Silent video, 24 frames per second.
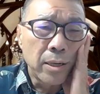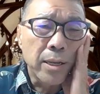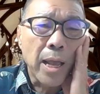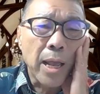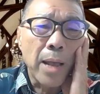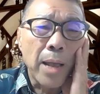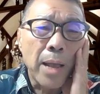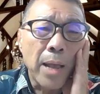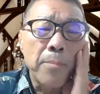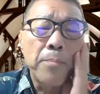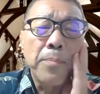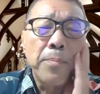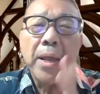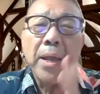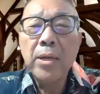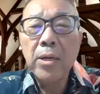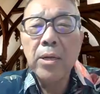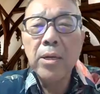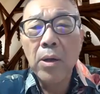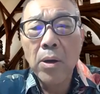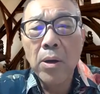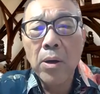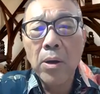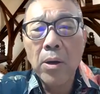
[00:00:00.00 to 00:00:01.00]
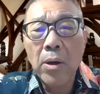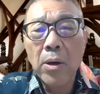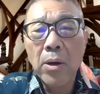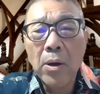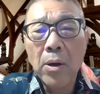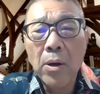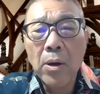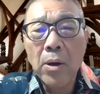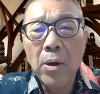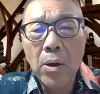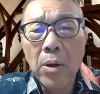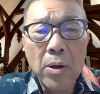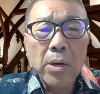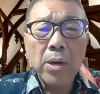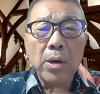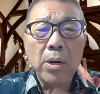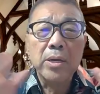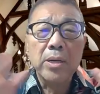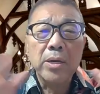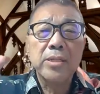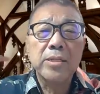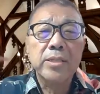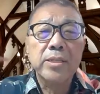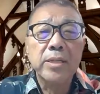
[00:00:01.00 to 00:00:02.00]
campaign
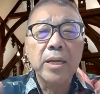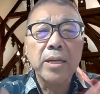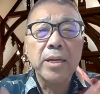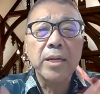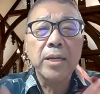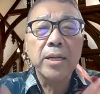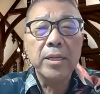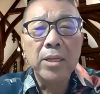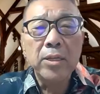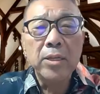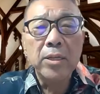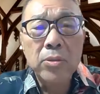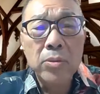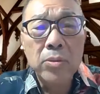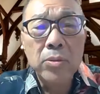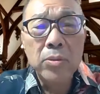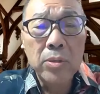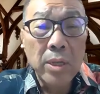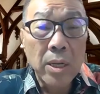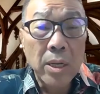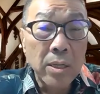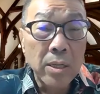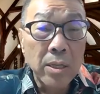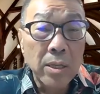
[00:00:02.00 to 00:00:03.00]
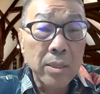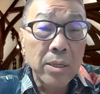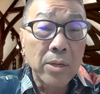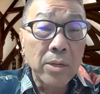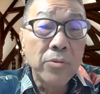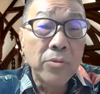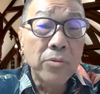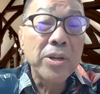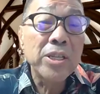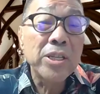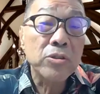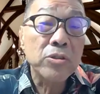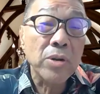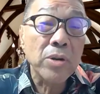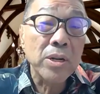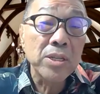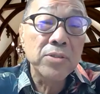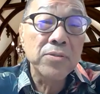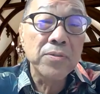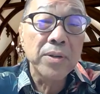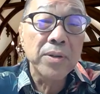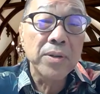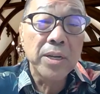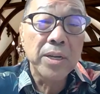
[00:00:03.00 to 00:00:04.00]
or a study into the risk
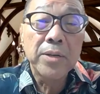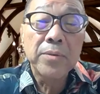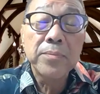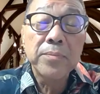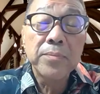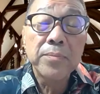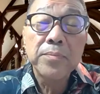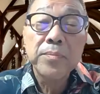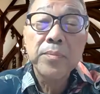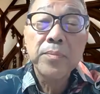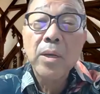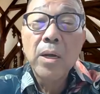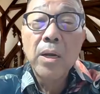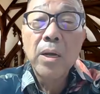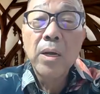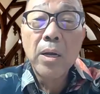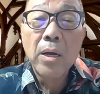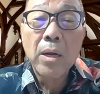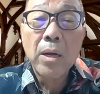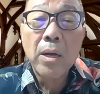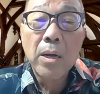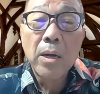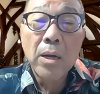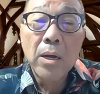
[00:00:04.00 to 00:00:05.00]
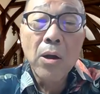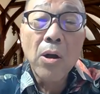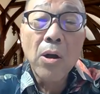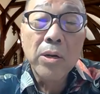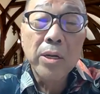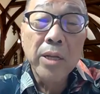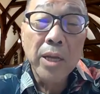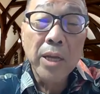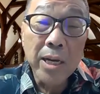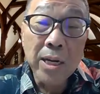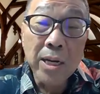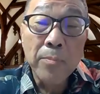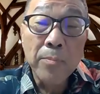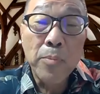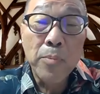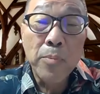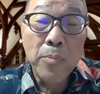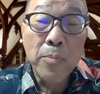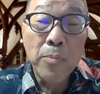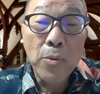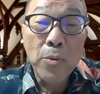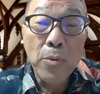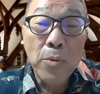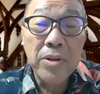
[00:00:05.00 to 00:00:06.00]
transfer or the
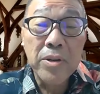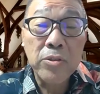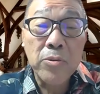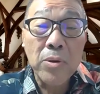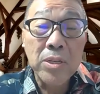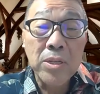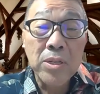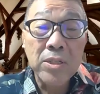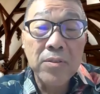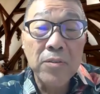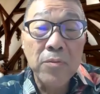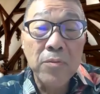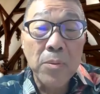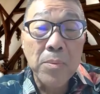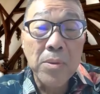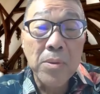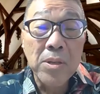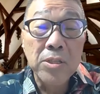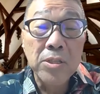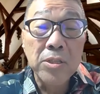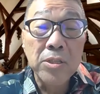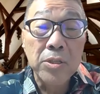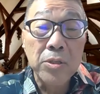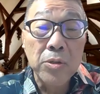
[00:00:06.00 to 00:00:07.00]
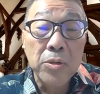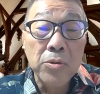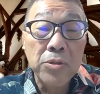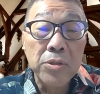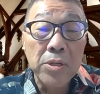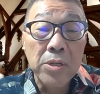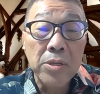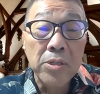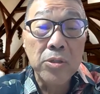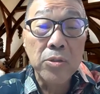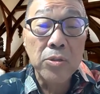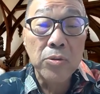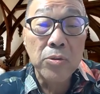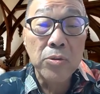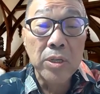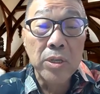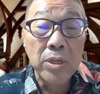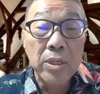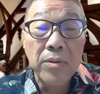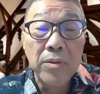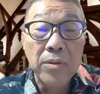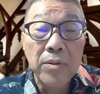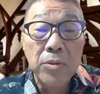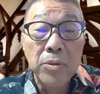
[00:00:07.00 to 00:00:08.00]
inappropriate risk transfer from institutions to
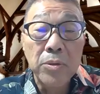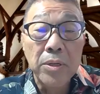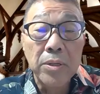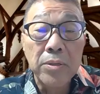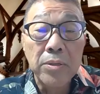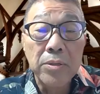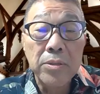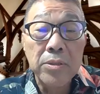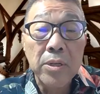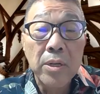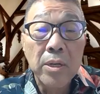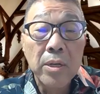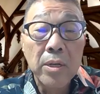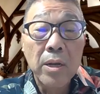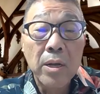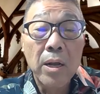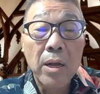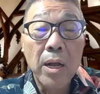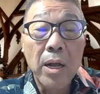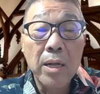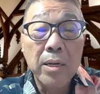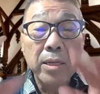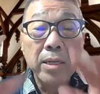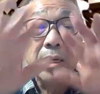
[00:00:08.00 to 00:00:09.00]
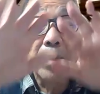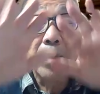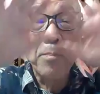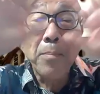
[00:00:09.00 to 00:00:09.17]
individuals under the